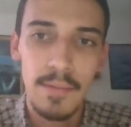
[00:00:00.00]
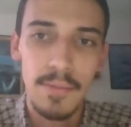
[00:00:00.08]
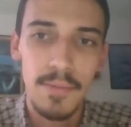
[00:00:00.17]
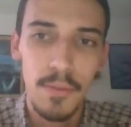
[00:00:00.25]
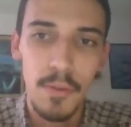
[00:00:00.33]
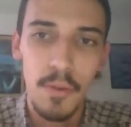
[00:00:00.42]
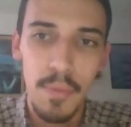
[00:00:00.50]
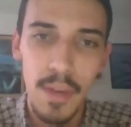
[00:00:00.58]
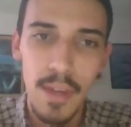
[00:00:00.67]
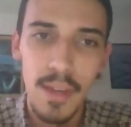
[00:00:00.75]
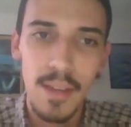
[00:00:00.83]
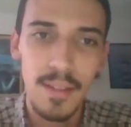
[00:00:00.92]
for
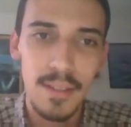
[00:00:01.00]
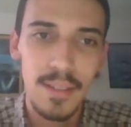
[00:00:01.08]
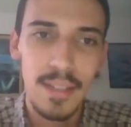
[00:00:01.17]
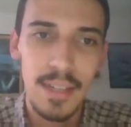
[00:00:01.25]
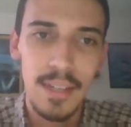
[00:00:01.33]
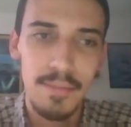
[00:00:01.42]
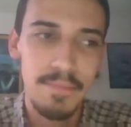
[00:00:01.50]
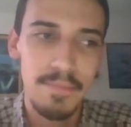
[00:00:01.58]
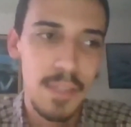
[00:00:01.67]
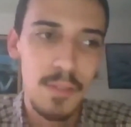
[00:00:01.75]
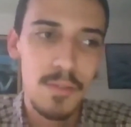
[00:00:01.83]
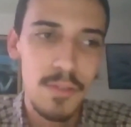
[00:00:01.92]
me
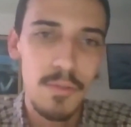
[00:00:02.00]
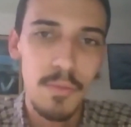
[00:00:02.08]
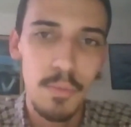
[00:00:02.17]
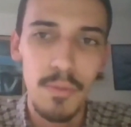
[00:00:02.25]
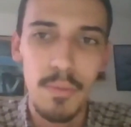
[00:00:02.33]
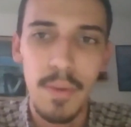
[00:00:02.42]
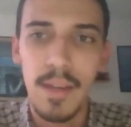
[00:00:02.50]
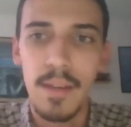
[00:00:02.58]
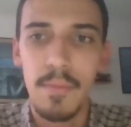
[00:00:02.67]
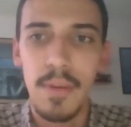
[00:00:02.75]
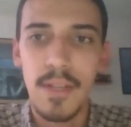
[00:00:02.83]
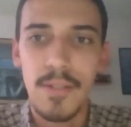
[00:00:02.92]
in order to improve
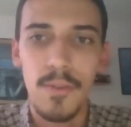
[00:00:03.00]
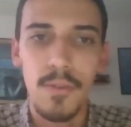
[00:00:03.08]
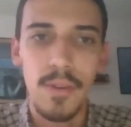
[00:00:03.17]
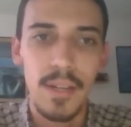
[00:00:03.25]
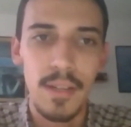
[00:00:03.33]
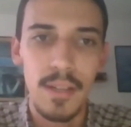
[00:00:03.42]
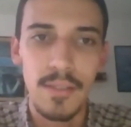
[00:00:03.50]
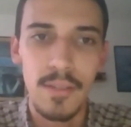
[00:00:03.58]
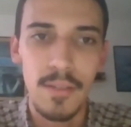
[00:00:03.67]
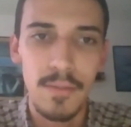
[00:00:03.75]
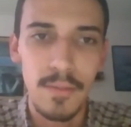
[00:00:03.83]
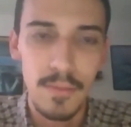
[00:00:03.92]
my score in
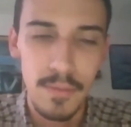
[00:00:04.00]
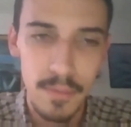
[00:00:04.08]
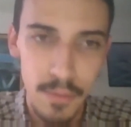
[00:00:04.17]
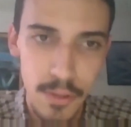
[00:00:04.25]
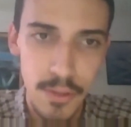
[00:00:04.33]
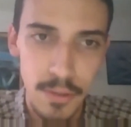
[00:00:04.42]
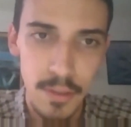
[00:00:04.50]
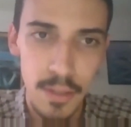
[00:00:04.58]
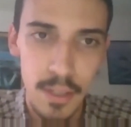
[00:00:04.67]
TOEFL for sure.